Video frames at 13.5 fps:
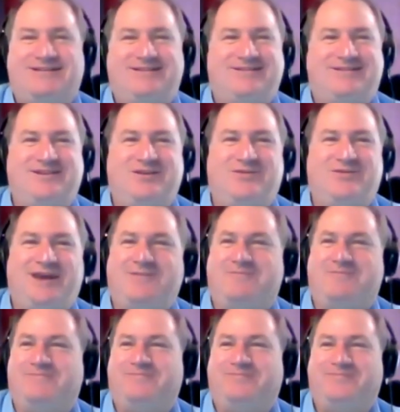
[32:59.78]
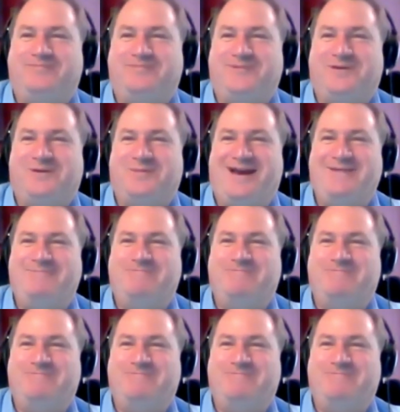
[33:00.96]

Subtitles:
See you then. Goodbye.